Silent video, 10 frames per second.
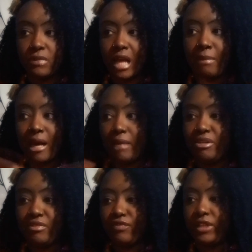I might
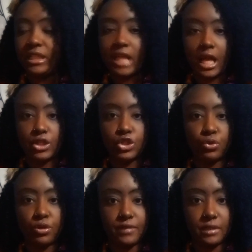be $50
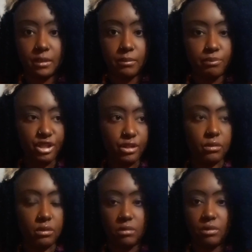short of some
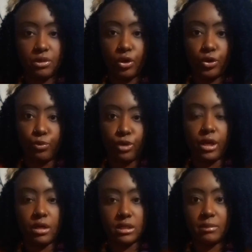bill or the
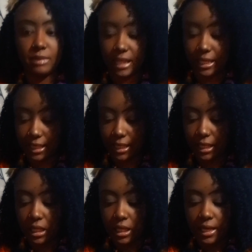rent or something like that.
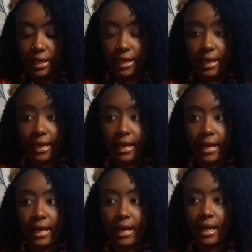
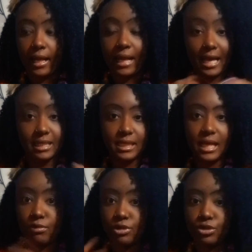And like I said,
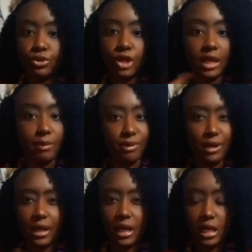I was doing all that
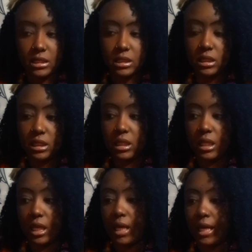praying, constantly,
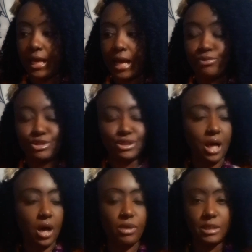and I was just
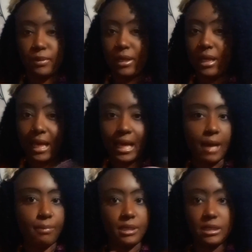always praying like,
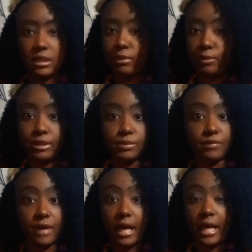God, please help me, please
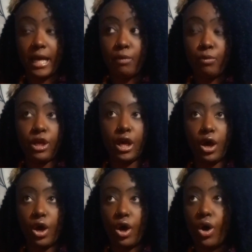provide. And I went
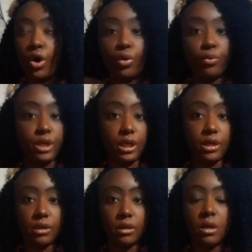a whole
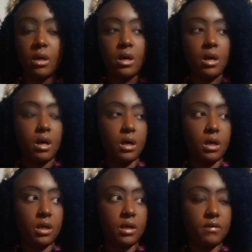year
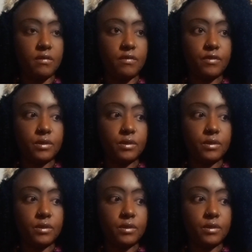of